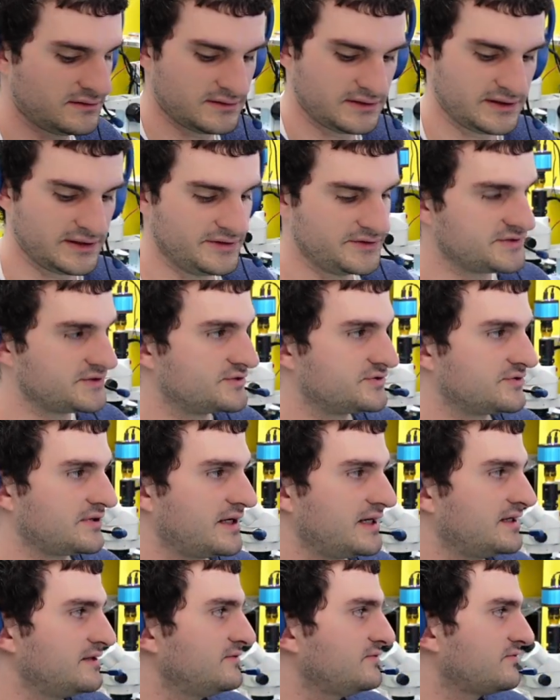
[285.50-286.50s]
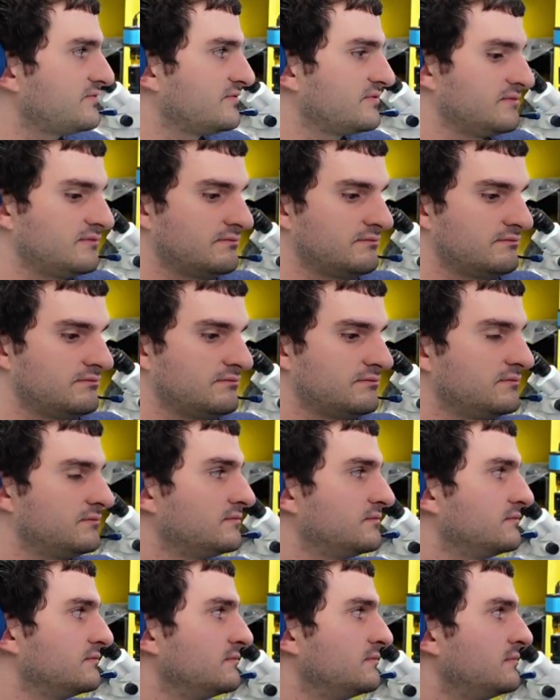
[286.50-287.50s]
Here's a drive.
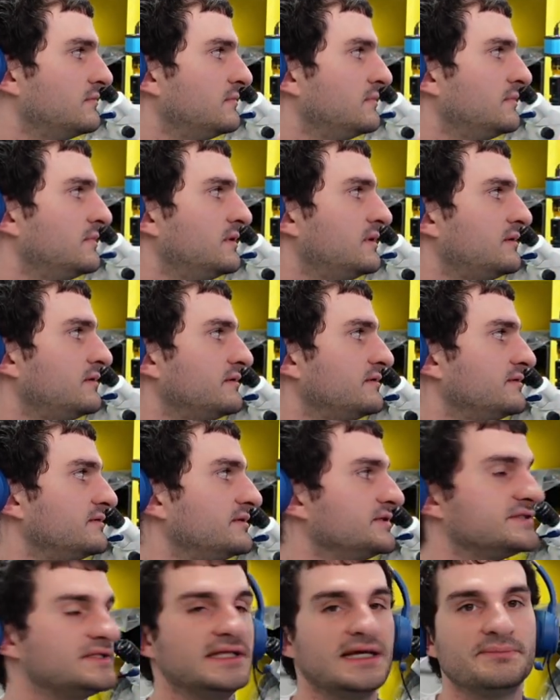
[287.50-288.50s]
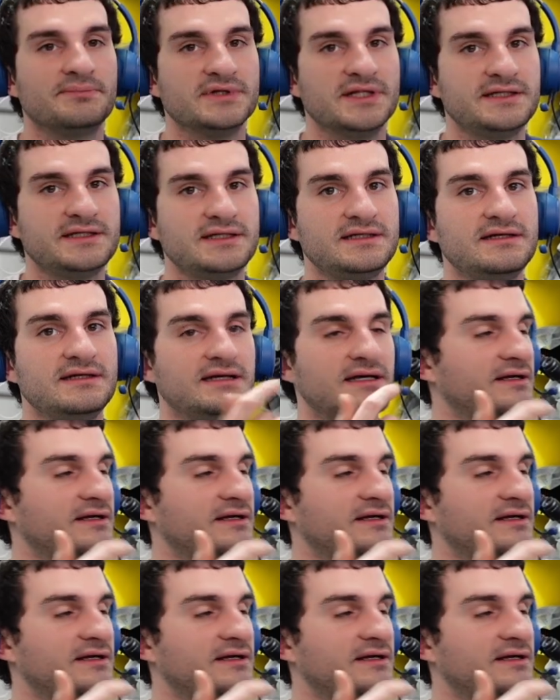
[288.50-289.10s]
You see that blinking,